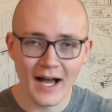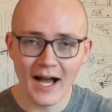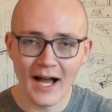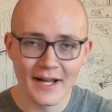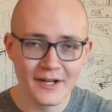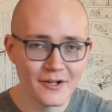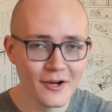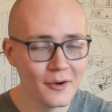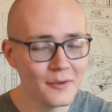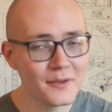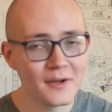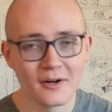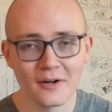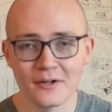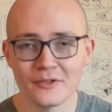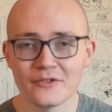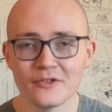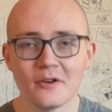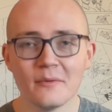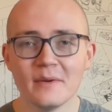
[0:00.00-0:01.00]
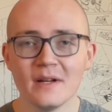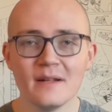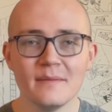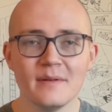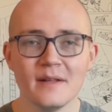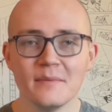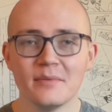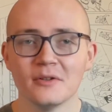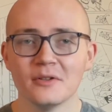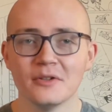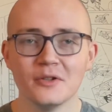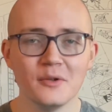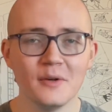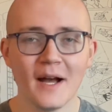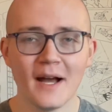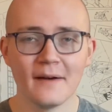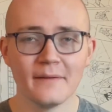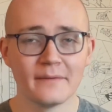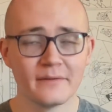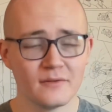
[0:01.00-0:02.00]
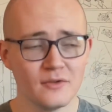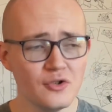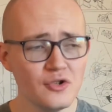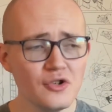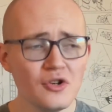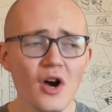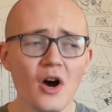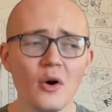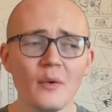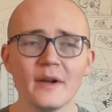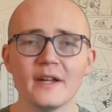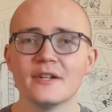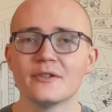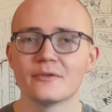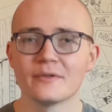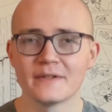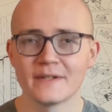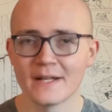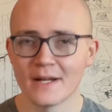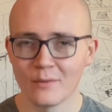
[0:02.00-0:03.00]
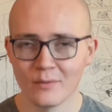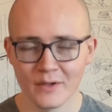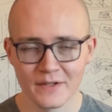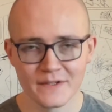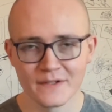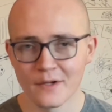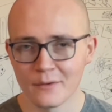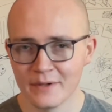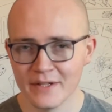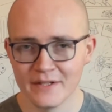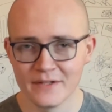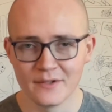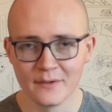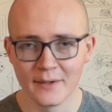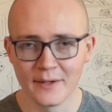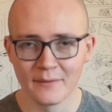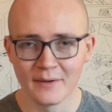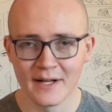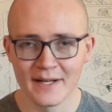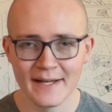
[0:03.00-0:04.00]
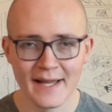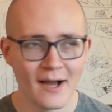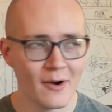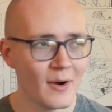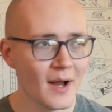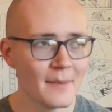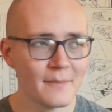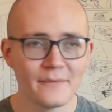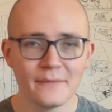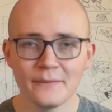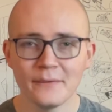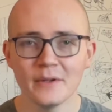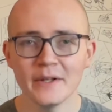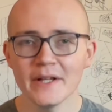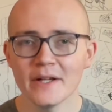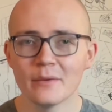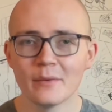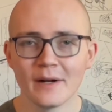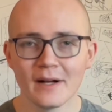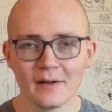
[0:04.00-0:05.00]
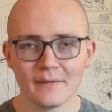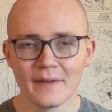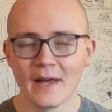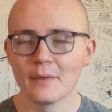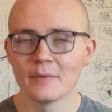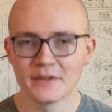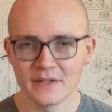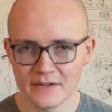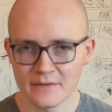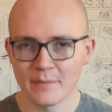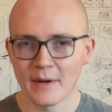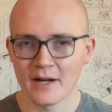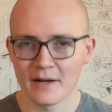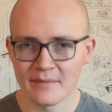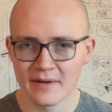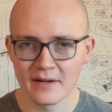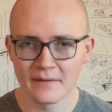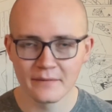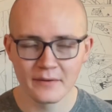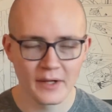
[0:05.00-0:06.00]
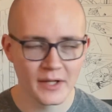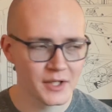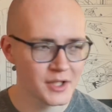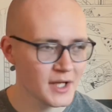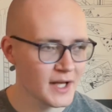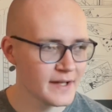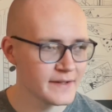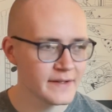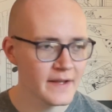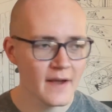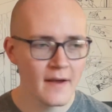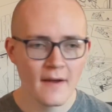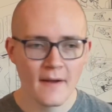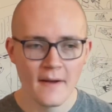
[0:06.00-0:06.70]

I know there are so many people who have no interest in what Sony's doing right now. I'm fully aware of that with the Spider-Man franchise.